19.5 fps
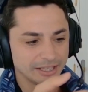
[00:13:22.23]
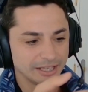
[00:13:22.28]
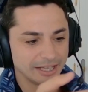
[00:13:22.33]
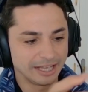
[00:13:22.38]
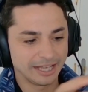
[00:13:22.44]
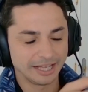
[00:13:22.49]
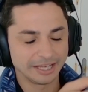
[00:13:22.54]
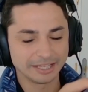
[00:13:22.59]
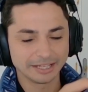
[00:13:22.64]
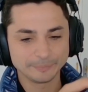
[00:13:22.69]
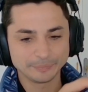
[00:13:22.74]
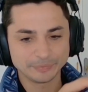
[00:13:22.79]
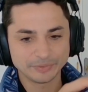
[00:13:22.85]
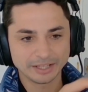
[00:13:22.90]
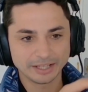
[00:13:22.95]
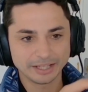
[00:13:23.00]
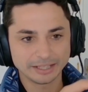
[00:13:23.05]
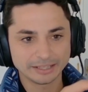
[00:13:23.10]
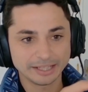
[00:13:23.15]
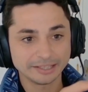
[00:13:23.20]
And
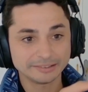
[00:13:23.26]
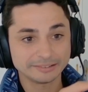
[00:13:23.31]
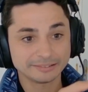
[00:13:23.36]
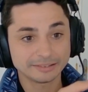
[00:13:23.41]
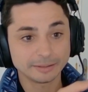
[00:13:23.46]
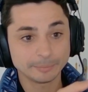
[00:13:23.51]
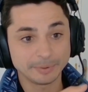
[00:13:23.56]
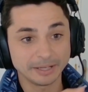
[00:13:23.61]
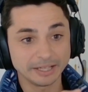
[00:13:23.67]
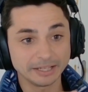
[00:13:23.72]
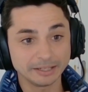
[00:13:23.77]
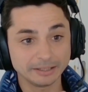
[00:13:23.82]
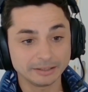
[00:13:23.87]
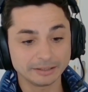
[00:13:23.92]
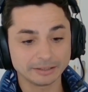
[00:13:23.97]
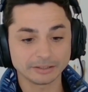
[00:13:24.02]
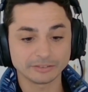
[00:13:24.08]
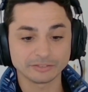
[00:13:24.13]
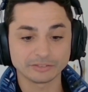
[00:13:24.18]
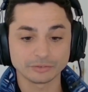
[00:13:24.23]
that's dependent.
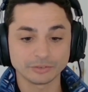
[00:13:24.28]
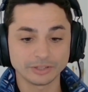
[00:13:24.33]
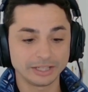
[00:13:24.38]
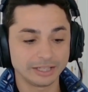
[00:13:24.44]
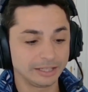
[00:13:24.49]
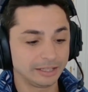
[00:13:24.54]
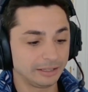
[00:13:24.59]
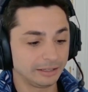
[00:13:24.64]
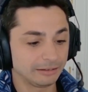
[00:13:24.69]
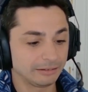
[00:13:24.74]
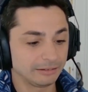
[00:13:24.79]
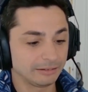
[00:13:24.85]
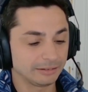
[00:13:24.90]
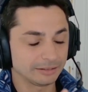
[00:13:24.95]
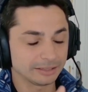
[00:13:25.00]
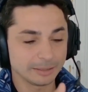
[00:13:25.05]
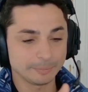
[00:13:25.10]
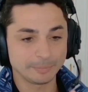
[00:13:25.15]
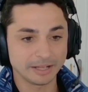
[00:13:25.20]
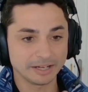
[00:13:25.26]
It's really
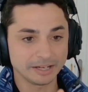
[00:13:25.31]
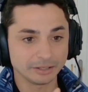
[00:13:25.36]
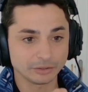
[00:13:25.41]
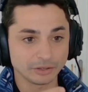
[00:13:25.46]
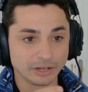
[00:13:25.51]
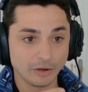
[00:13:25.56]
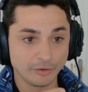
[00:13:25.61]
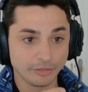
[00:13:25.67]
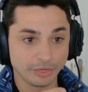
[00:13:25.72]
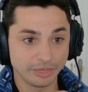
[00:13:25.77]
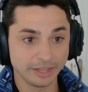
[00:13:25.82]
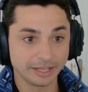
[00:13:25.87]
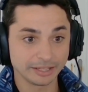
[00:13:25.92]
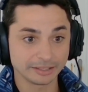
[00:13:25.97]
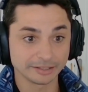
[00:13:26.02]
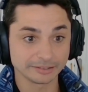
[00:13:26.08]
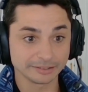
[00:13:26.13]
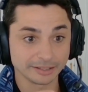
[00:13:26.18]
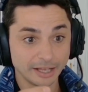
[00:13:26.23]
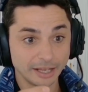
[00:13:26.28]
dependent on how thick it
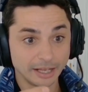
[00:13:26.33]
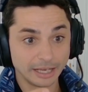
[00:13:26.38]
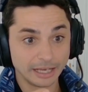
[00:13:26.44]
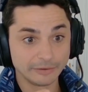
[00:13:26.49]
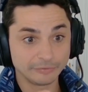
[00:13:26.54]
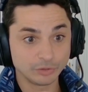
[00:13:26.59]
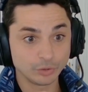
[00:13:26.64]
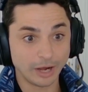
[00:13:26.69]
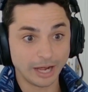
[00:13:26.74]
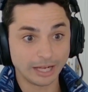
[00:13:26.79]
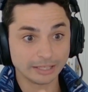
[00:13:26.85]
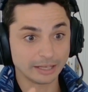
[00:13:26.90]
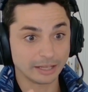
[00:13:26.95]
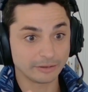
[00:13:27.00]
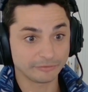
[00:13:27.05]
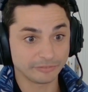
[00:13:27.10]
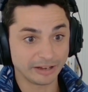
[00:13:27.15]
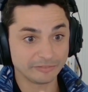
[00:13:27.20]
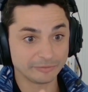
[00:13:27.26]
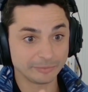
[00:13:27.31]
is. If you add
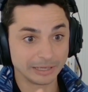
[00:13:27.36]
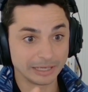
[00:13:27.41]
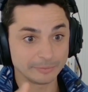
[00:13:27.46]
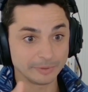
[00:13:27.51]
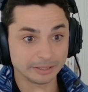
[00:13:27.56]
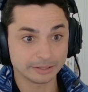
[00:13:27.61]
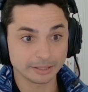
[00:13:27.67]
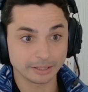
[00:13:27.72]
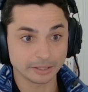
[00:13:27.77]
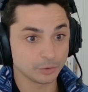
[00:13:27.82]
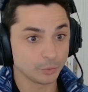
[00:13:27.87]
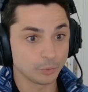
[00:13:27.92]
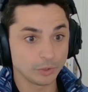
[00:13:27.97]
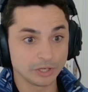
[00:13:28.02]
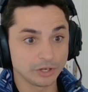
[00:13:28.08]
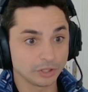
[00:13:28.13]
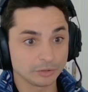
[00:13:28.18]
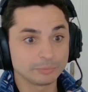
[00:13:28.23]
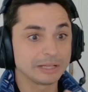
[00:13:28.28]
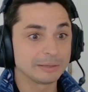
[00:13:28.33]
like 5 millimeter, you will
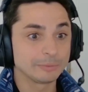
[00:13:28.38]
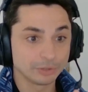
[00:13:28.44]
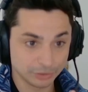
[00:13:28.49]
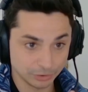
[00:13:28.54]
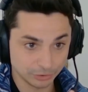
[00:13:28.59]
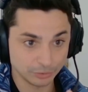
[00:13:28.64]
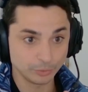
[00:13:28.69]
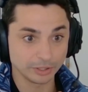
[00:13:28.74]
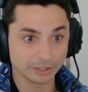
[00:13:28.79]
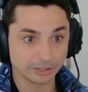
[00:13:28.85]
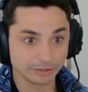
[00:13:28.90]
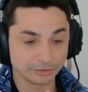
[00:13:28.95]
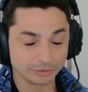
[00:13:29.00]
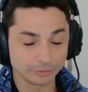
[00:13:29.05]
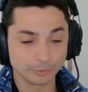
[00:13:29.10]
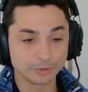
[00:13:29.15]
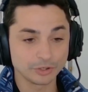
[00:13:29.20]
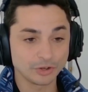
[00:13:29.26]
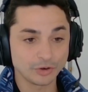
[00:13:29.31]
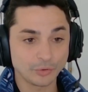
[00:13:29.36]
not be able to do it.
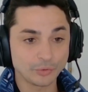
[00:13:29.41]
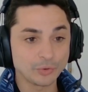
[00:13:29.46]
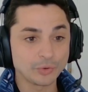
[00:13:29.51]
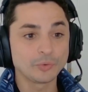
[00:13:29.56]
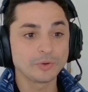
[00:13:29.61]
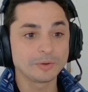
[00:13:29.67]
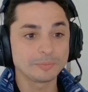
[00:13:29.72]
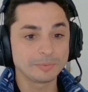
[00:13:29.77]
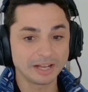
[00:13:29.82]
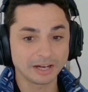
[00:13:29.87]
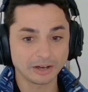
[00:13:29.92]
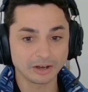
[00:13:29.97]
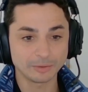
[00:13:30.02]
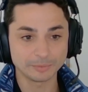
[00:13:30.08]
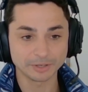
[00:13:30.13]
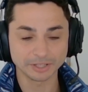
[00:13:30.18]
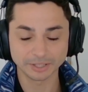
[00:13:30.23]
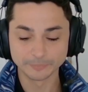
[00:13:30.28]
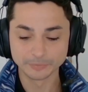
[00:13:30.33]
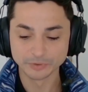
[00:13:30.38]
So you will be
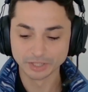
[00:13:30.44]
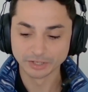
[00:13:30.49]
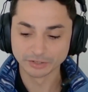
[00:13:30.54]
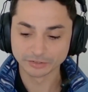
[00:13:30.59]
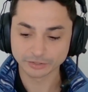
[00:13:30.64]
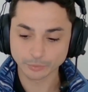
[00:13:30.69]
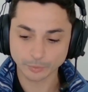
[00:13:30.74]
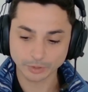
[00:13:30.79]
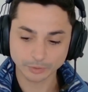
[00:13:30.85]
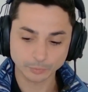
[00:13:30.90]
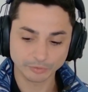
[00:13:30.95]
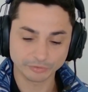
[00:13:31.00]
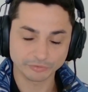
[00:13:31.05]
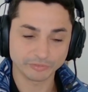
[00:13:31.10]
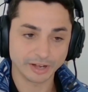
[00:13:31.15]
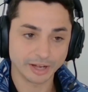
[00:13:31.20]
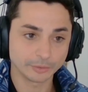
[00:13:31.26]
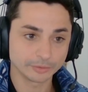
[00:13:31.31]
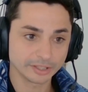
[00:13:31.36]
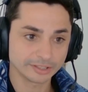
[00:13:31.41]
encumbered. So what we
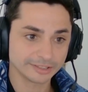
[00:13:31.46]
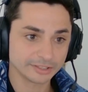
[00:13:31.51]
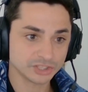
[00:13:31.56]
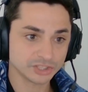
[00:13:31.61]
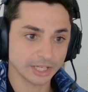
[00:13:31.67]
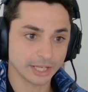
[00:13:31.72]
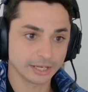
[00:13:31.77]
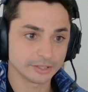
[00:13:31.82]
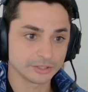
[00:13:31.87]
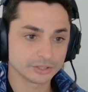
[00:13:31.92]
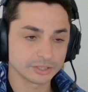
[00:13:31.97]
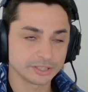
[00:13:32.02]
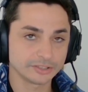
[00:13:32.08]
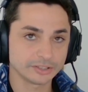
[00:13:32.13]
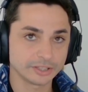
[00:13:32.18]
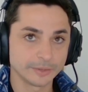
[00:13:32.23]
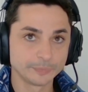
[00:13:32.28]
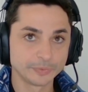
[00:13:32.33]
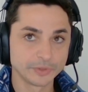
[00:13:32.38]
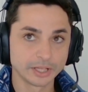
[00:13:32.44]
found as a challenge is
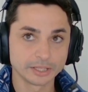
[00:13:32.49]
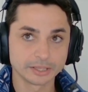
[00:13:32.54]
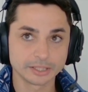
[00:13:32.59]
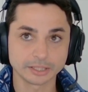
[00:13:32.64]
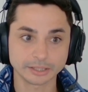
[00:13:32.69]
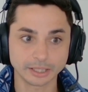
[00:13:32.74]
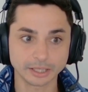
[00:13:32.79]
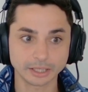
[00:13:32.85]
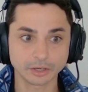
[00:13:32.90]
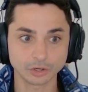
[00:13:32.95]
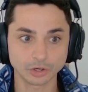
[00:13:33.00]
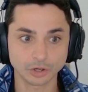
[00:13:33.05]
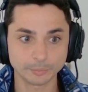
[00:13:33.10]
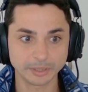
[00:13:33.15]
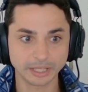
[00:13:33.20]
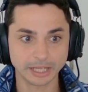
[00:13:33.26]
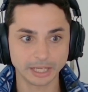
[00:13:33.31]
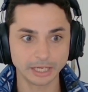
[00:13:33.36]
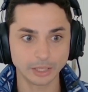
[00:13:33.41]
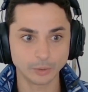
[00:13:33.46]
that
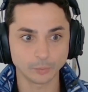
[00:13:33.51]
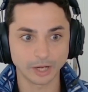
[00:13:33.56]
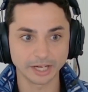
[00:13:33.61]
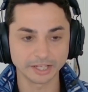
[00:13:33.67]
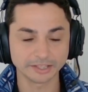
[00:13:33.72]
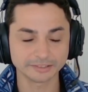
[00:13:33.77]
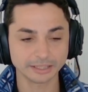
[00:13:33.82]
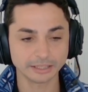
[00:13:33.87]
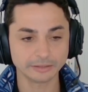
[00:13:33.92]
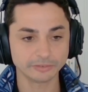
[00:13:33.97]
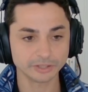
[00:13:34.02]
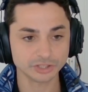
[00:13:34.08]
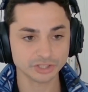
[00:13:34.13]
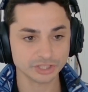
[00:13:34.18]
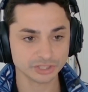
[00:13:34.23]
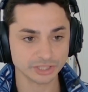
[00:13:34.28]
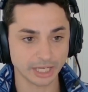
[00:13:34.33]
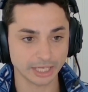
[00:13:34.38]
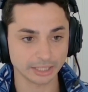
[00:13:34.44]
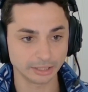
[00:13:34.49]
ergonomically wise, even
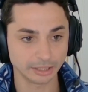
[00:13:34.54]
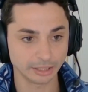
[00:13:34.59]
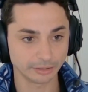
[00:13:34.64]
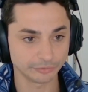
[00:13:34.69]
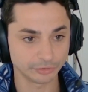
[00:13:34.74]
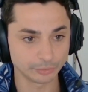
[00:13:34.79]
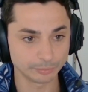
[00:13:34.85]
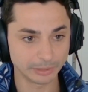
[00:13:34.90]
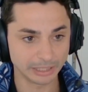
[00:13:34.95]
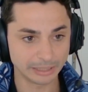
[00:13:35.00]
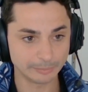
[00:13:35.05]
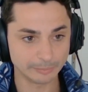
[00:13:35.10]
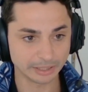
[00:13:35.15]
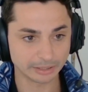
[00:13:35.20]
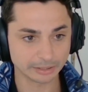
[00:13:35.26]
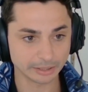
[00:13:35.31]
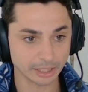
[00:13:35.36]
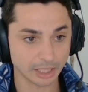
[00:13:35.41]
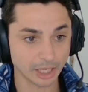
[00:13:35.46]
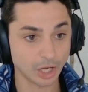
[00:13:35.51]
just adding a few
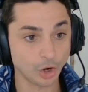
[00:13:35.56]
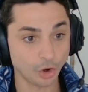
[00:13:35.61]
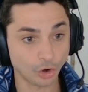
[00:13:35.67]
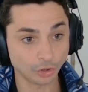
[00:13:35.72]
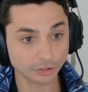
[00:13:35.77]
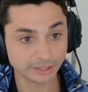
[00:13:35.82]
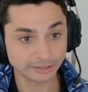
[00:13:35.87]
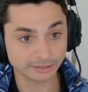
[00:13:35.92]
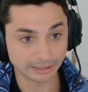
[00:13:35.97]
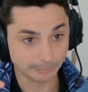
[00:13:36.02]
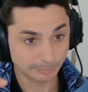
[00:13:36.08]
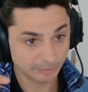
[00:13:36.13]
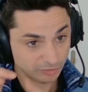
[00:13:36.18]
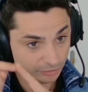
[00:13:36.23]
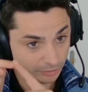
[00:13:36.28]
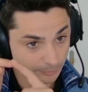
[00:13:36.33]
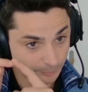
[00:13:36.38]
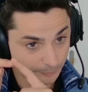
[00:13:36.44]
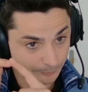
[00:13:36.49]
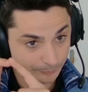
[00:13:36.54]
millimeter on the tips,
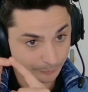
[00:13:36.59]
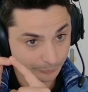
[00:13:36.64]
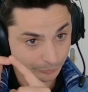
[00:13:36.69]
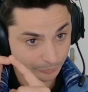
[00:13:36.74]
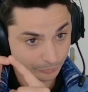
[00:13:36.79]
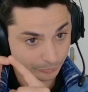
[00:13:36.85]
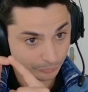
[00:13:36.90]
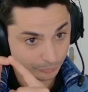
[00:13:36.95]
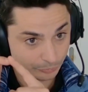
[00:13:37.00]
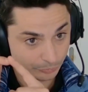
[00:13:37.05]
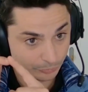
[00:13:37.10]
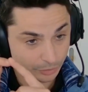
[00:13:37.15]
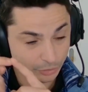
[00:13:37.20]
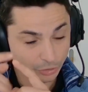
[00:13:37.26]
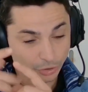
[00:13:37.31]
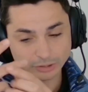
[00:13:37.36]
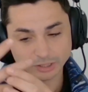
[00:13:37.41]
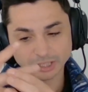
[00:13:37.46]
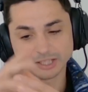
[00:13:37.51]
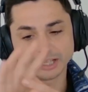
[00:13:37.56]

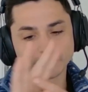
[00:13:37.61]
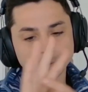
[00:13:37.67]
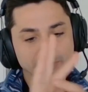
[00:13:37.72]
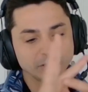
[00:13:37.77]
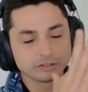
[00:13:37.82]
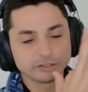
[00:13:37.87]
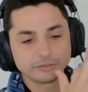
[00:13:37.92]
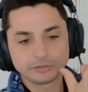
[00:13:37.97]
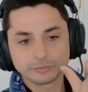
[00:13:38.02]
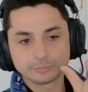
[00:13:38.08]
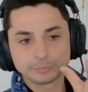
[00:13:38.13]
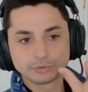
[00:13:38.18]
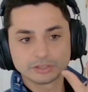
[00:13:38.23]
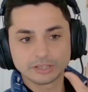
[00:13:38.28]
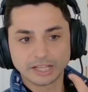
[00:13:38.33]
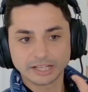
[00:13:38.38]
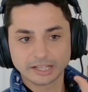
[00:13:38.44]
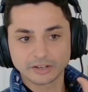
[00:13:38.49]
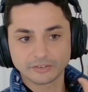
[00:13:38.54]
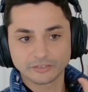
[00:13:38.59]
not here, because if you put
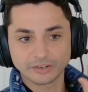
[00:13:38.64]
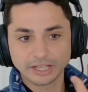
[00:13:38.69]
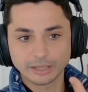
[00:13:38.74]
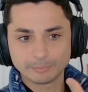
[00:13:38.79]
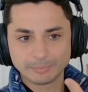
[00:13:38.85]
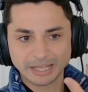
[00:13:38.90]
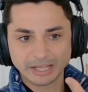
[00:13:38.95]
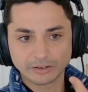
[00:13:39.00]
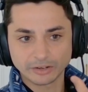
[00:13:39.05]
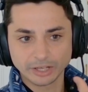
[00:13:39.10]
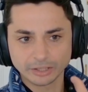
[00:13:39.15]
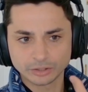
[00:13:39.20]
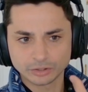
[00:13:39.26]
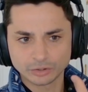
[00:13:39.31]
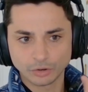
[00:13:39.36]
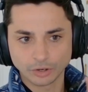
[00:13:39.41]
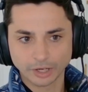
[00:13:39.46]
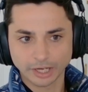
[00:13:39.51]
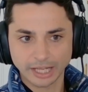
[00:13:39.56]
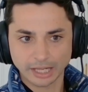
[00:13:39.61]
like a big ring, you
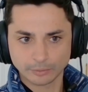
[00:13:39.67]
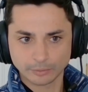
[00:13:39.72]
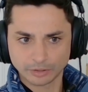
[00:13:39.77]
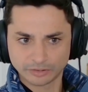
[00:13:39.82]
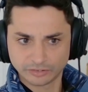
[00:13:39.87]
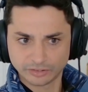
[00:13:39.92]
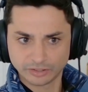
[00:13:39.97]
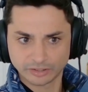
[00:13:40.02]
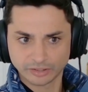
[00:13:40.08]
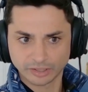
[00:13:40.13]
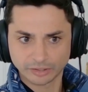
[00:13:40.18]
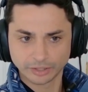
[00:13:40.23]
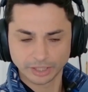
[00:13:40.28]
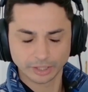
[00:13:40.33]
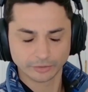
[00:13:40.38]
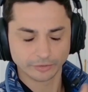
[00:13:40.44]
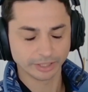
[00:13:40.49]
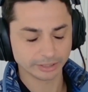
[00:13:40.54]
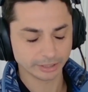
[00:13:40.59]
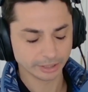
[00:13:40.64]
don't care it's around here,
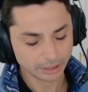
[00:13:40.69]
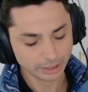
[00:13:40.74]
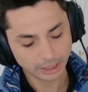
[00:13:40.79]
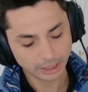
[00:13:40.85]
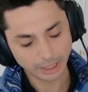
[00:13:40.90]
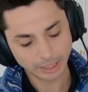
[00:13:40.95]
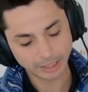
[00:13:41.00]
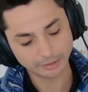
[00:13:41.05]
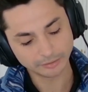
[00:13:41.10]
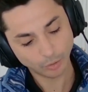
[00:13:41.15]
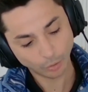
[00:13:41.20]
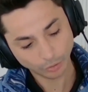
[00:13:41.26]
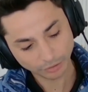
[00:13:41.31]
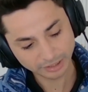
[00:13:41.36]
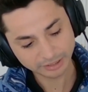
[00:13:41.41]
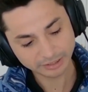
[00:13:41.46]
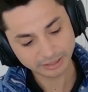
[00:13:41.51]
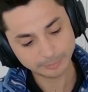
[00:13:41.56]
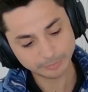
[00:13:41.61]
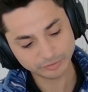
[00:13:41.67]
right? And on the
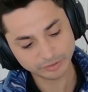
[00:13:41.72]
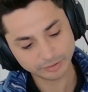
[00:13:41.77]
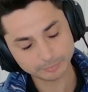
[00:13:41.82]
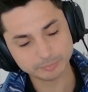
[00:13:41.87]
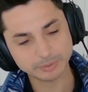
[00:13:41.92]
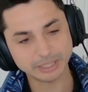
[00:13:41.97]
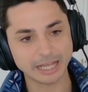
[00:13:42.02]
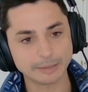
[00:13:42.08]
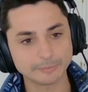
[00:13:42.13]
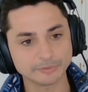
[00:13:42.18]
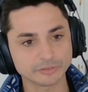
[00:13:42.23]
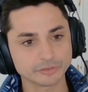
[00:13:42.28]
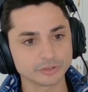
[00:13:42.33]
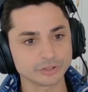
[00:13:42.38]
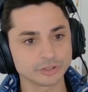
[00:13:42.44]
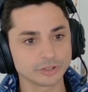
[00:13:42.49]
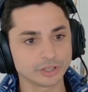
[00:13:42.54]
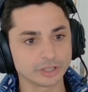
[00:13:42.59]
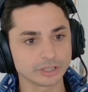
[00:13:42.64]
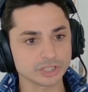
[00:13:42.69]
tips, it becomes
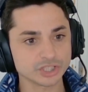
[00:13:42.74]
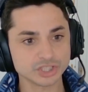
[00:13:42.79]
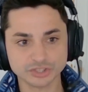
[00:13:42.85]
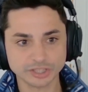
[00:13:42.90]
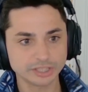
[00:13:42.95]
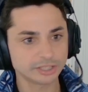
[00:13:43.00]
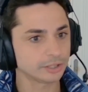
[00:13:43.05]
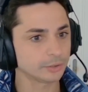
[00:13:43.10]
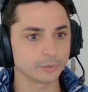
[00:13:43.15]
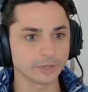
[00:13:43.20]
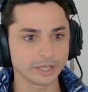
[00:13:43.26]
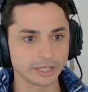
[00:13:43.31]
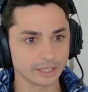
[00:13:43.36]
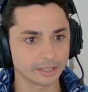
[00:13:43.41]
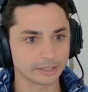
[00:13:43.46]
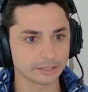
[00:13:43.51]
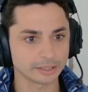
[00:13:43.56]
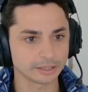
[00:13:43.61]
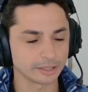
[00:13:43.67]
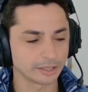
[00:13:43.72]
straight
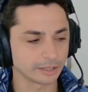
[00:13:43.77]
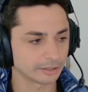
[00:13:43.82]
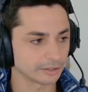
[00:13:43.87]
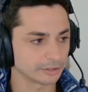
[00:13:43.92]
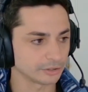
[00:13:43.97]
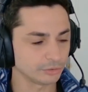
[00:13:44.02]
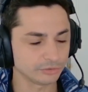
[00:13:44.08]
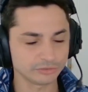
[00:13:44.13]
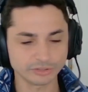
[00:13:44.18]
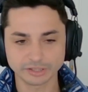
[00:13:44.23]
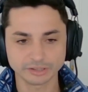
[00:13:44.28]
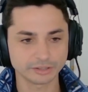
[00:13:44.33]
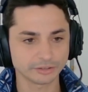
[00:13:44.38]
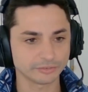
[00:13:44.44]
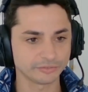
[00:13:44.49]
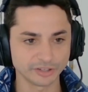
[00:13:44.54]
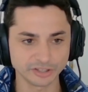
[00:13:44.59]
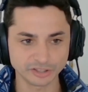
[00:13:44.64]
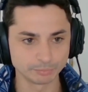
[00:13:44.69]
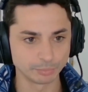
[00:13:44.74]
away like a user
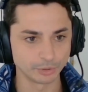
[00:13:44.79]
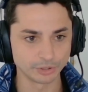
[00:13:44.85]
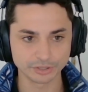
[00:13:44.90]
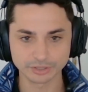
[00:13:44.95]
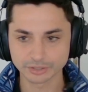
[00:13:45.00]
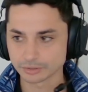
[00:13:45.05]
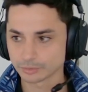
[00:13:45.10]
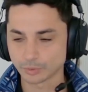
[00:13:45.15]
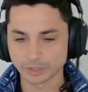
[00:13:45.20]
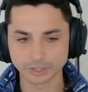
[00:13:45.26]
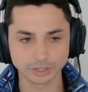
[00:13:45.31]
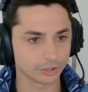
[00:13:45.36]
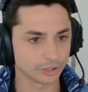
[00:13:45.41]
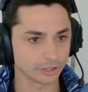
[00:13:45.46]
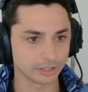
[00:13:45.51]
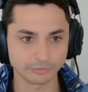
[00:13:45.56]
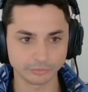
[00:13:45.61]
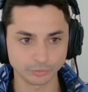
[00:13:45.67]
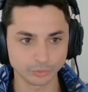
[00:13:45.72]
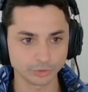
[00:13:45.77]
interface burden
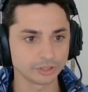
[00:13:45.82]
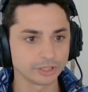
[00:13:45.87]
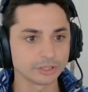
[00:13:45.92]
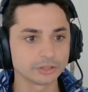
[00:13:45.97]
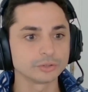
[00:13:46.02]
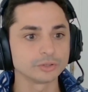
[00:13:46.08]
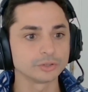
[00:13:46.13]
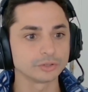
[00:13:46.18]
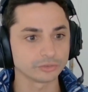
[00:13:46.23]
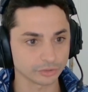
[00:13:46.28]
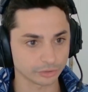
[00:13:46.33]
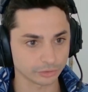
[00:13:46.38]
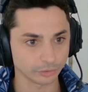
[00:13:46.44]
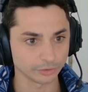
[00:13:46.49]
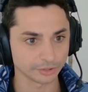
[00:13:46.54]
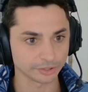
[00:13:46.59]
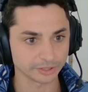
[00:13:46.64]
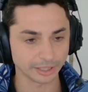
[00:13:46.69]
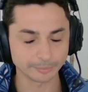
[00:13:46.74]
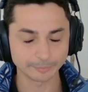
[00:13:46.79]
if you need to use it all
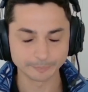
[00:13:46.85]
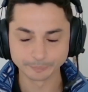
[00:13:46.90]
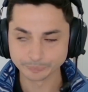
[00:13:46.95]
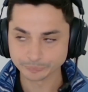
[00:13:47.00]
the time.